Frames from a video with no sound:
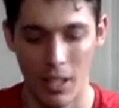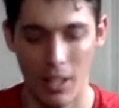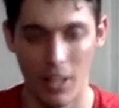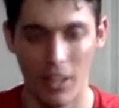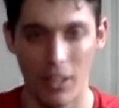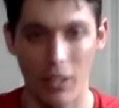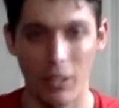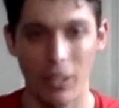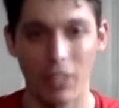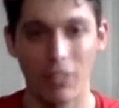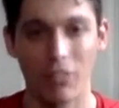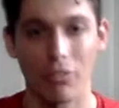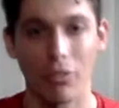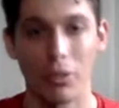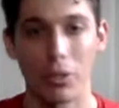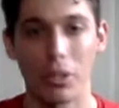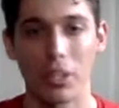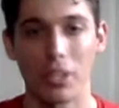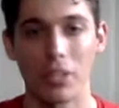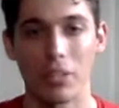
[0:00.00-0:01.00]
think it was like
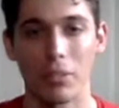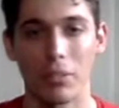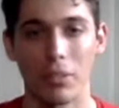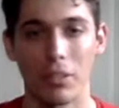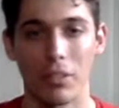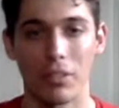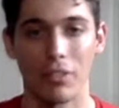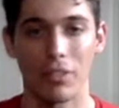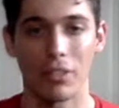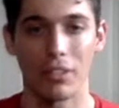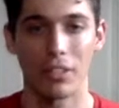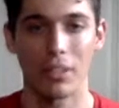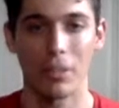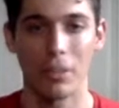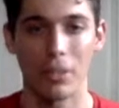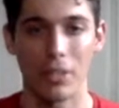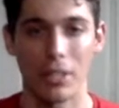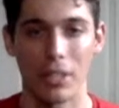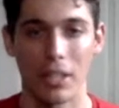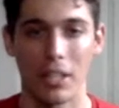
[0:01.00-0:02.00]
40 something the first time
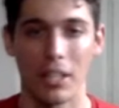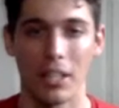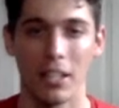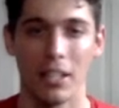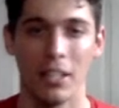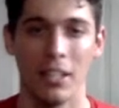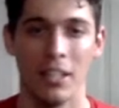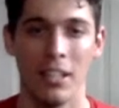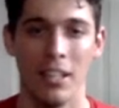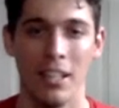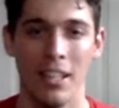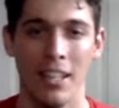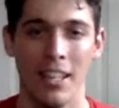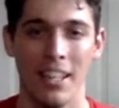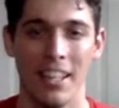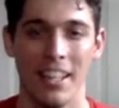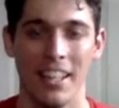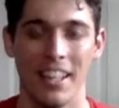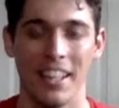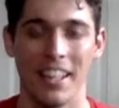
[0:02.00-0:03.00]
I tried,
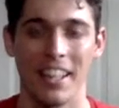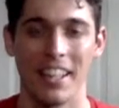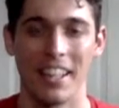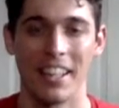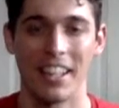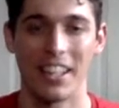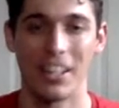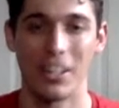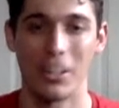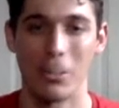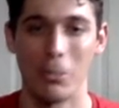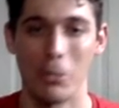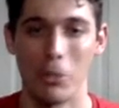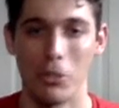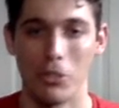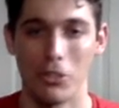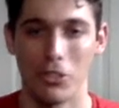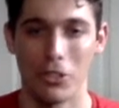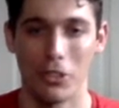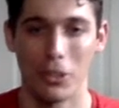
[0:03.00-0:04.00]
and I couldn't
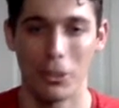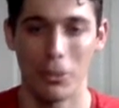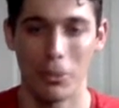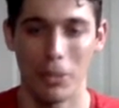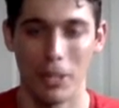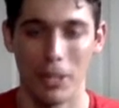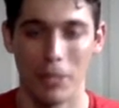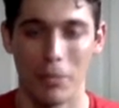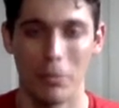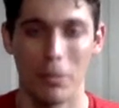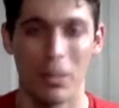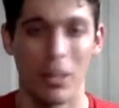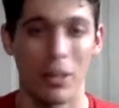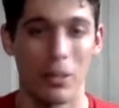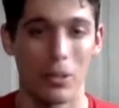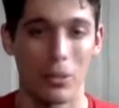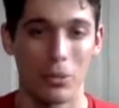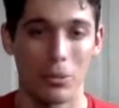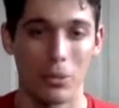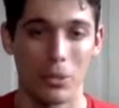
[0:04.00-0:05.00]
move for a little bit, but I
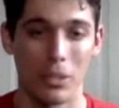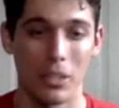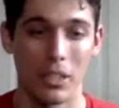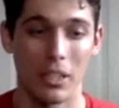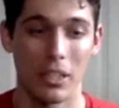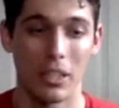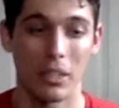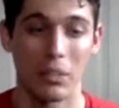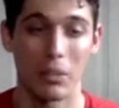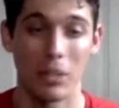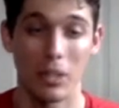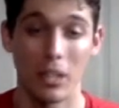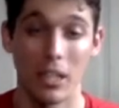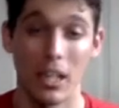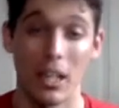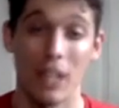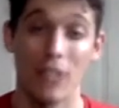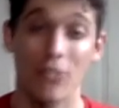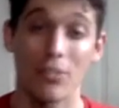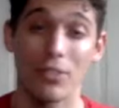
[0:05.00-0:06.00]
was really, really
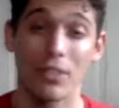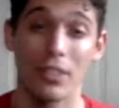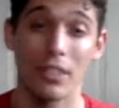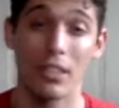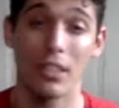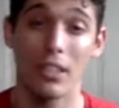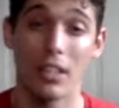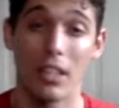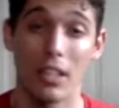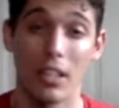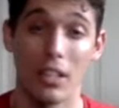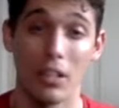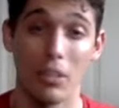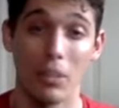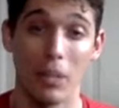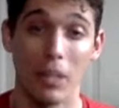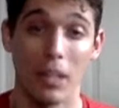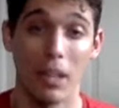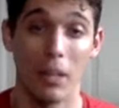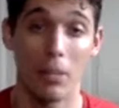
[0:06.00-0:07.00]
atrophied, and you
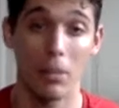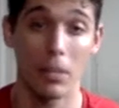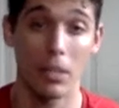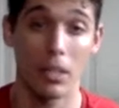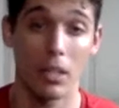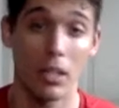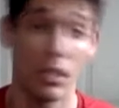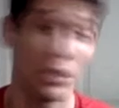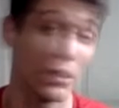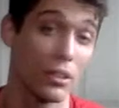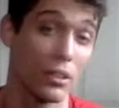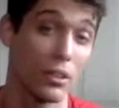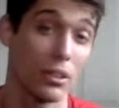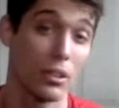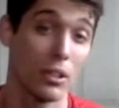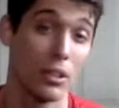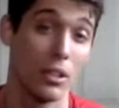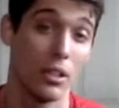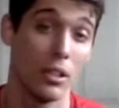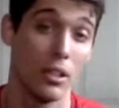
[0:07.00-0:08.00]
might not be there,
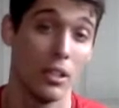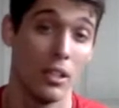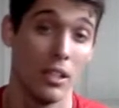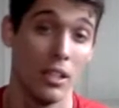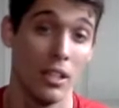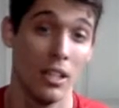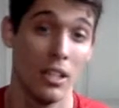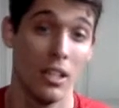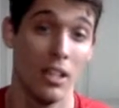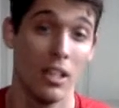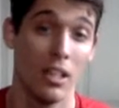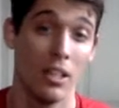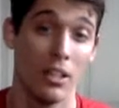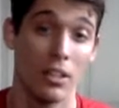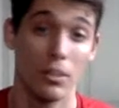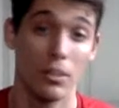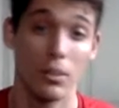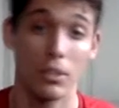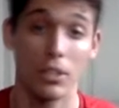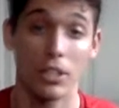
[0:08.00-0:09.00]
so
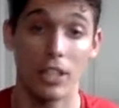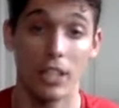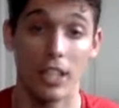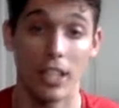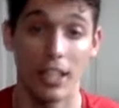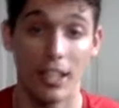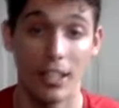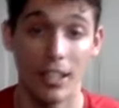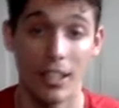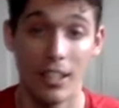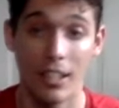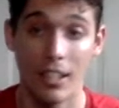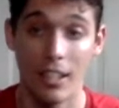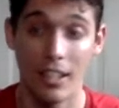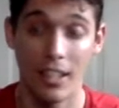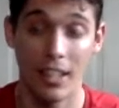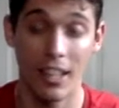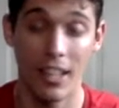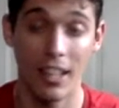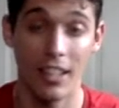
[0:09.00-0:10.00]
do what you can,
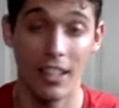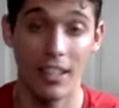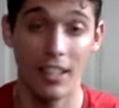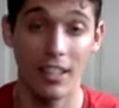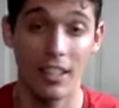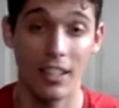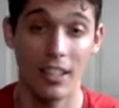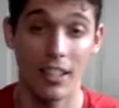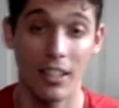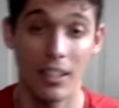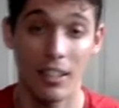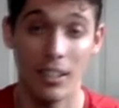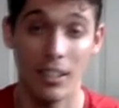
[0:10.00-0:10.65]
and